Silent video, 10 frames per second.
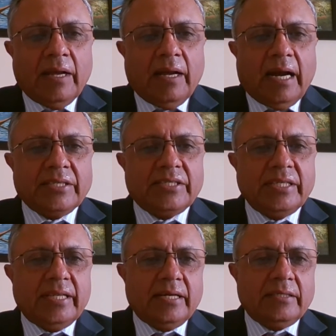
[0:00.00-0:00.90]
I see
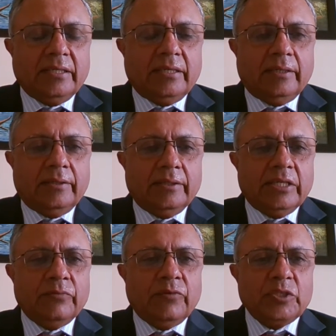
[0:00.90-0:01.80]
that uh,
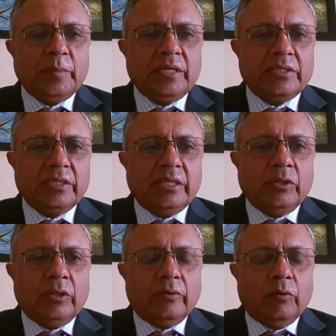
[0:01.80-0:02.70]
investments
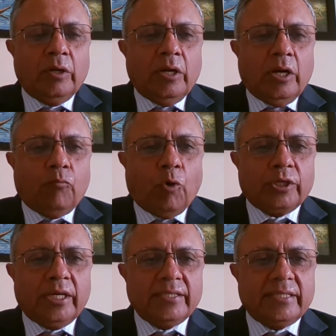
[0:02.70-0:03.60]
in
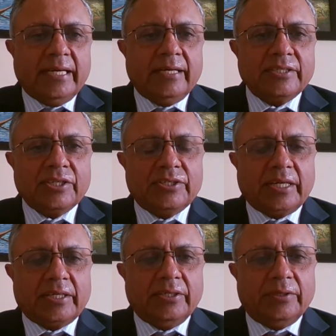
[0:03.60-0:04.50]
water and sanitation
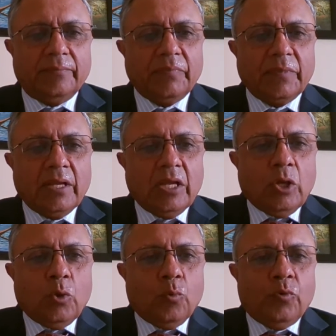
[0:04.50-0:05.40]
sector
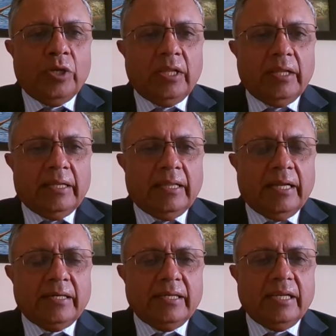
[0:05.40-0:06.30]
will
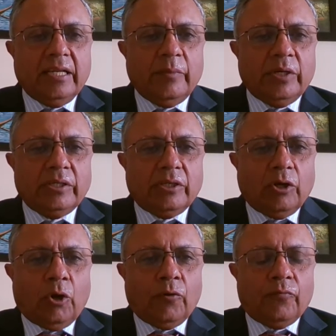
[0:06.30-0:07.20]
lend an element
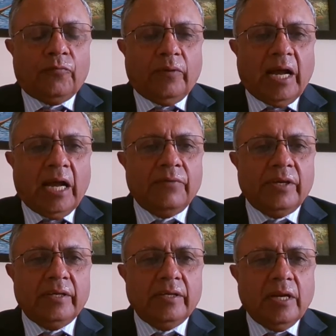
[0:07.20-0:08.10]
of
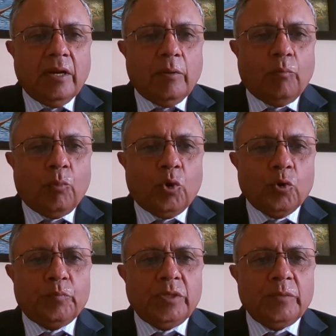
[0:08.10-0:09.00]
having
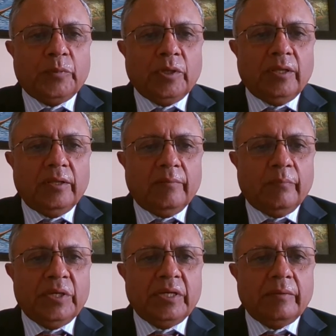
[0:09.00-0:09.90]
more people
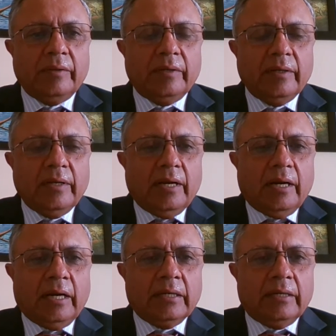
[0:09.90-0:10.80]
being
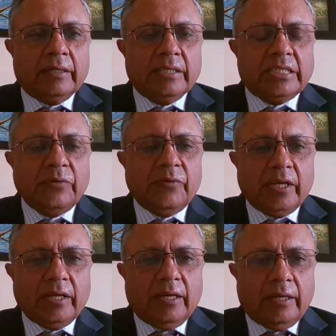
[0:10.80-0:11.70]
uh,
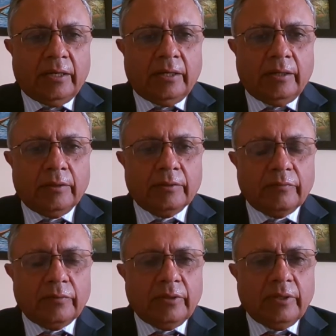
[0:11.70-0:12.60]
receiving uh,
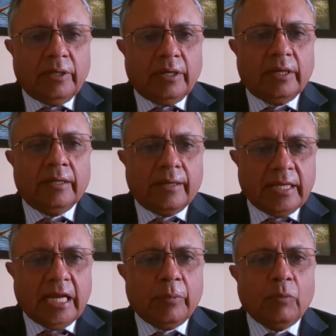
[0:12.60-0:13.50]

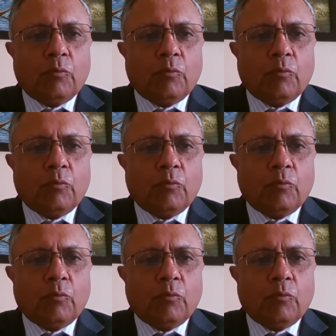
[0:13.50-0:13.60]
reliable